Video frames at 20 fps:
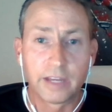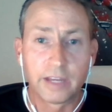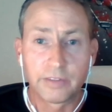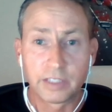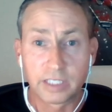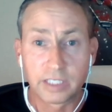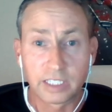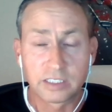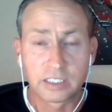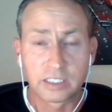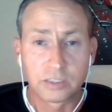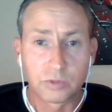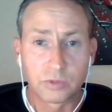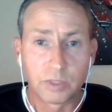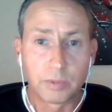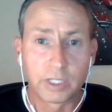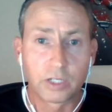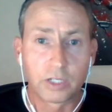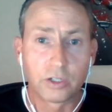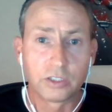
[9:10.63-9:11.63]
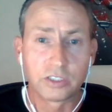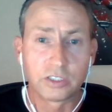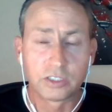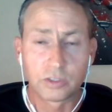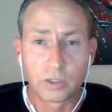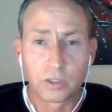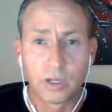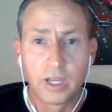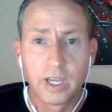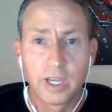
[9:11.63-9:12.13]
I think that's extremely
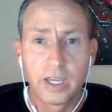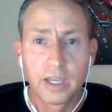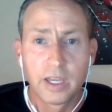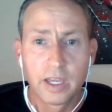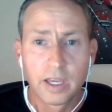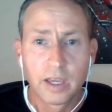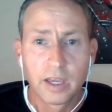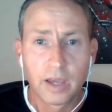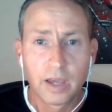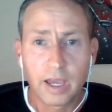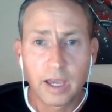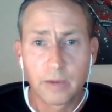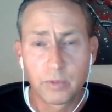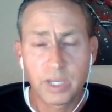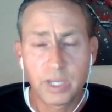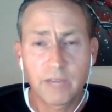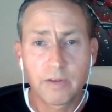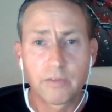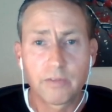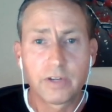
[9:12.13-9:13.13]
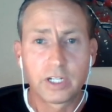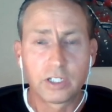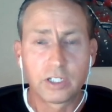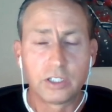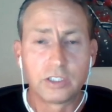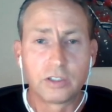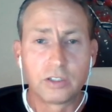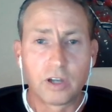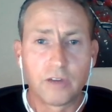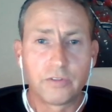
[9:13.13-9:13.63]
encouraging. So we have a very
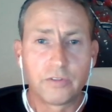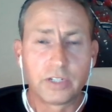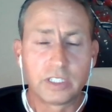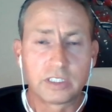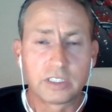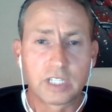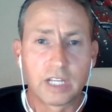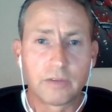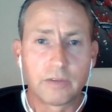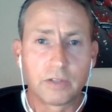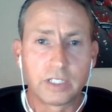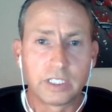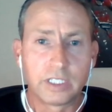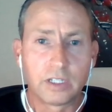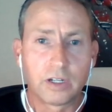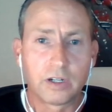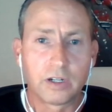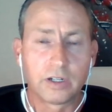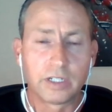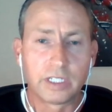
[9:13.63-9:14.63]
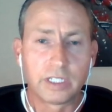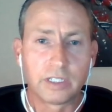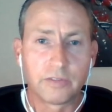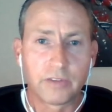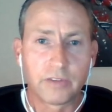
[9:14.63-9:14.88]
good confidence level in our